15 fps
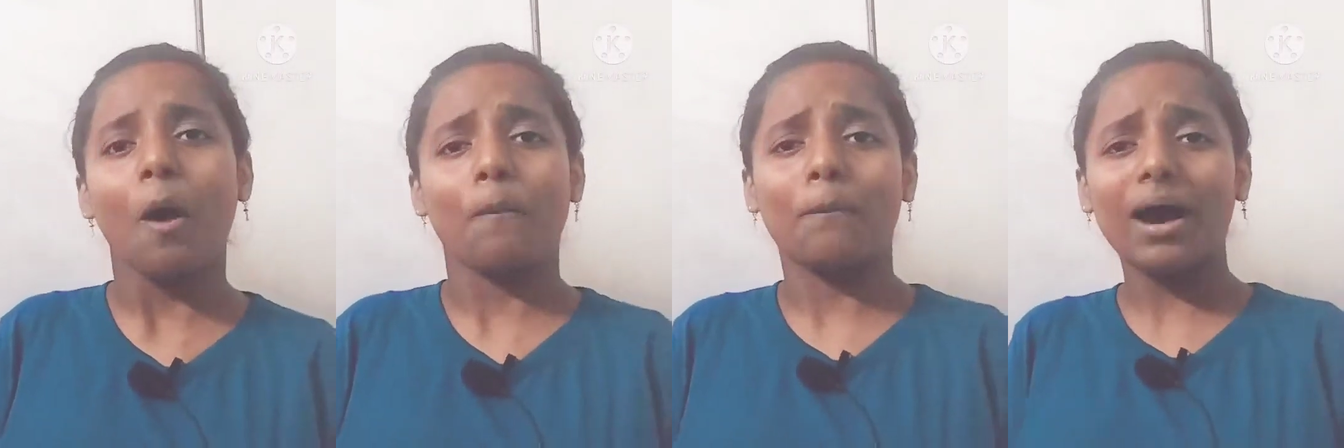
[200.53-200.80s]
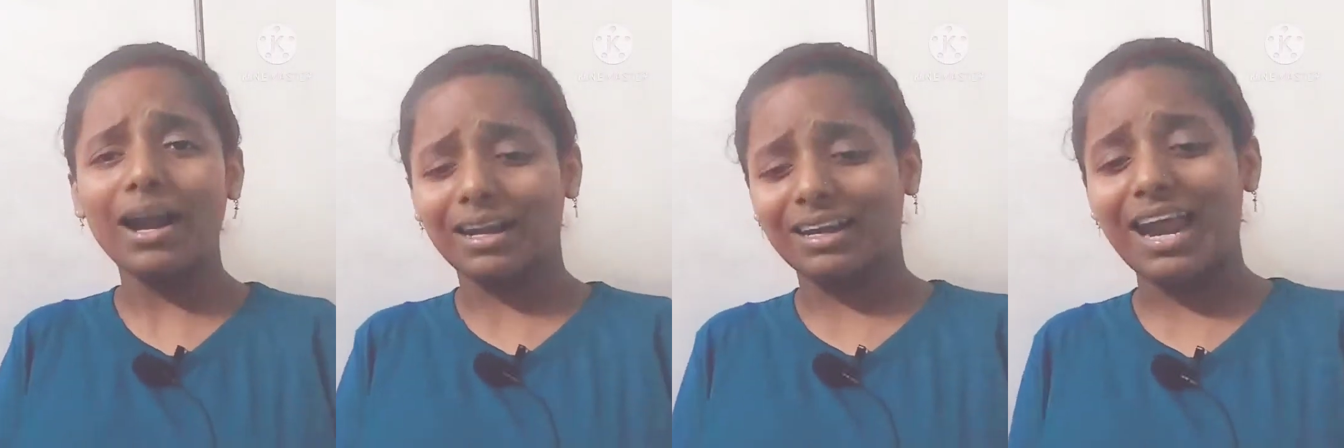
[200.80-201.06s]

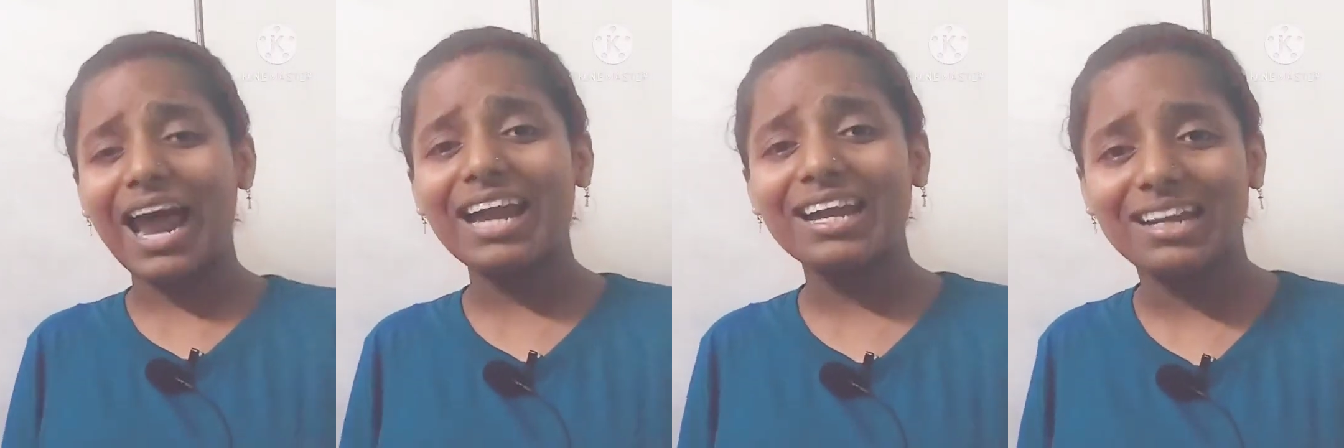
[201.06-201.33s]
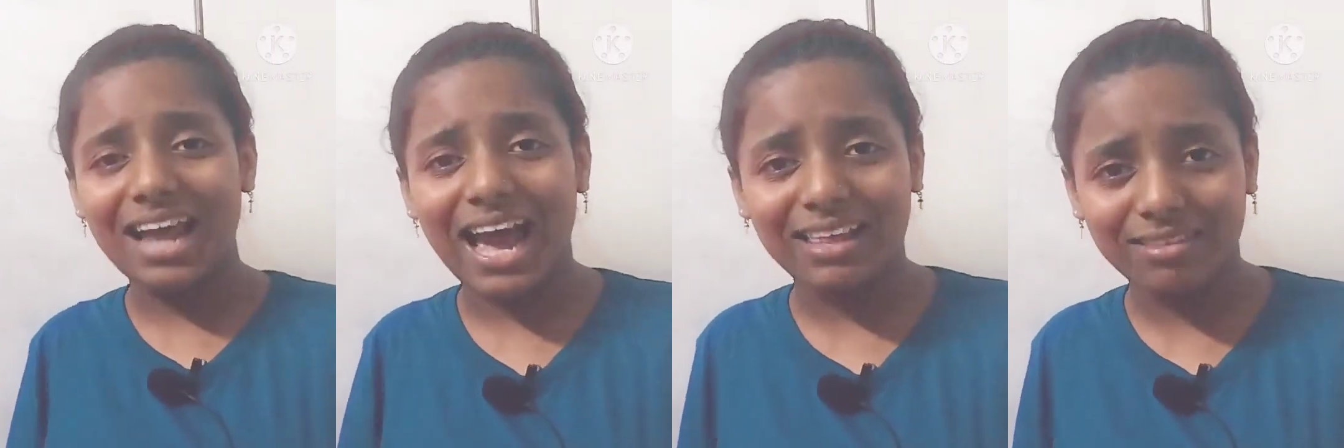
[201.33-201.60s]
but
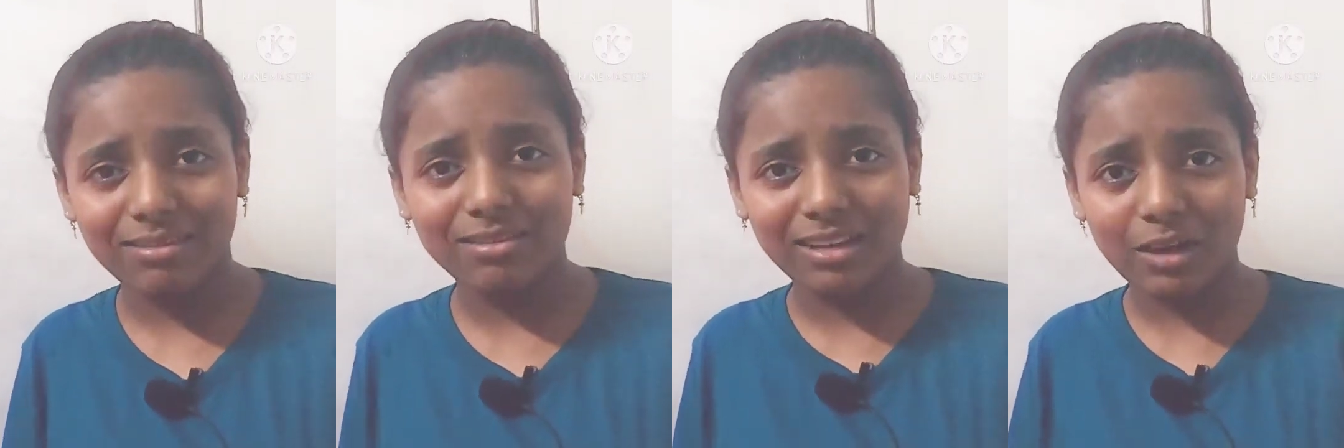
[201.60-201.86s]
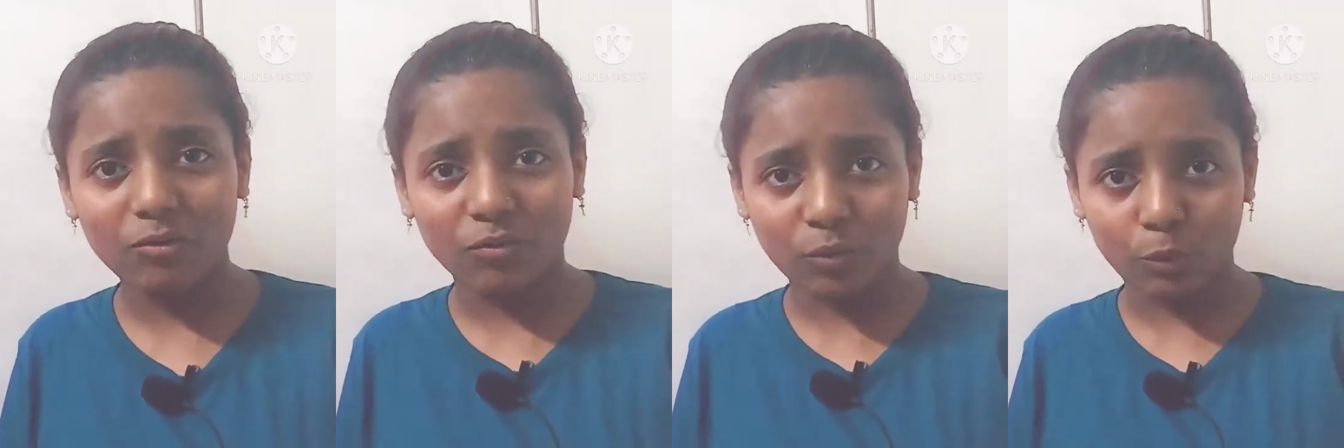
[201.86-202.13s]
that
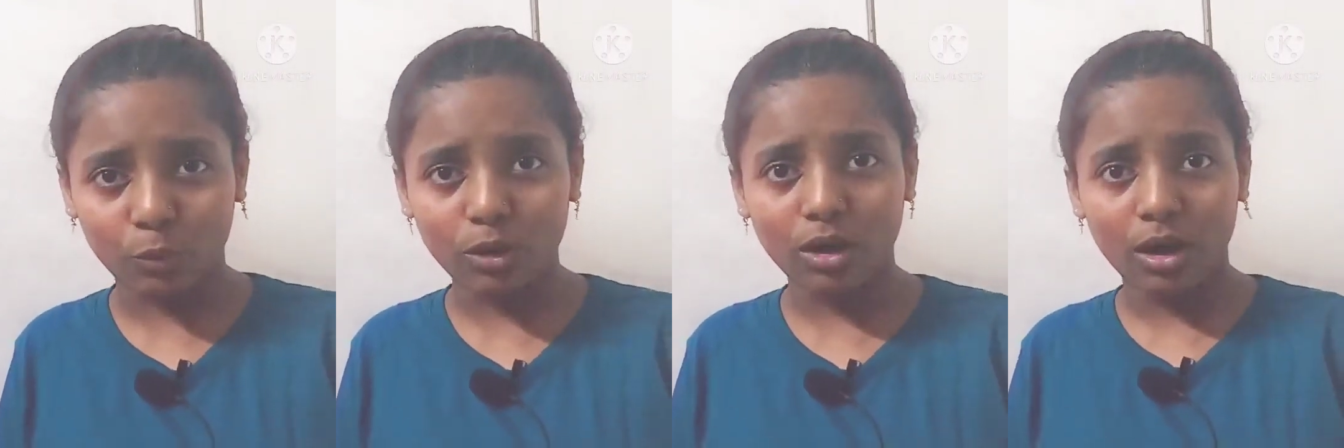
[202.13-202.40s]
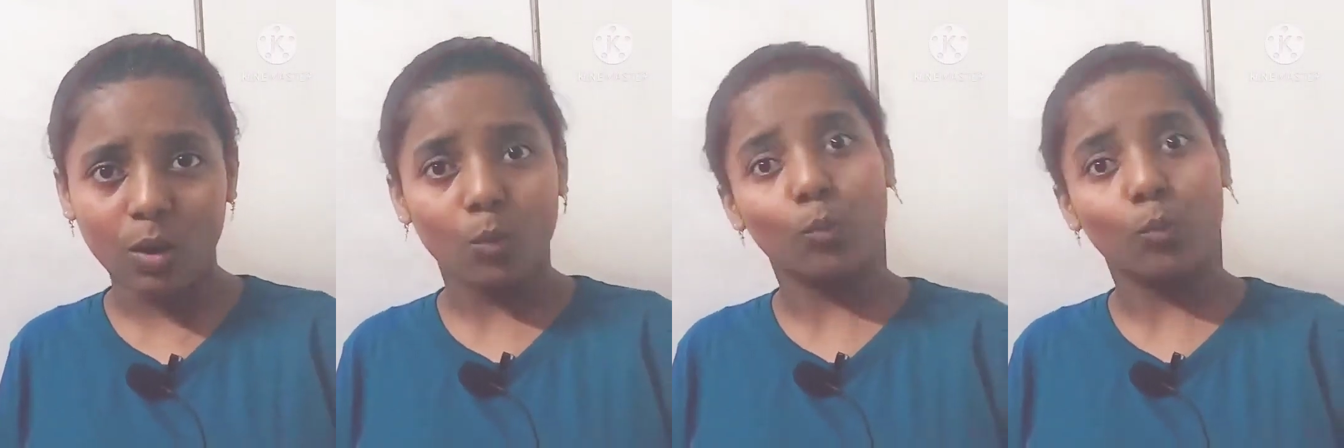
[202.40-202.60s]
digested food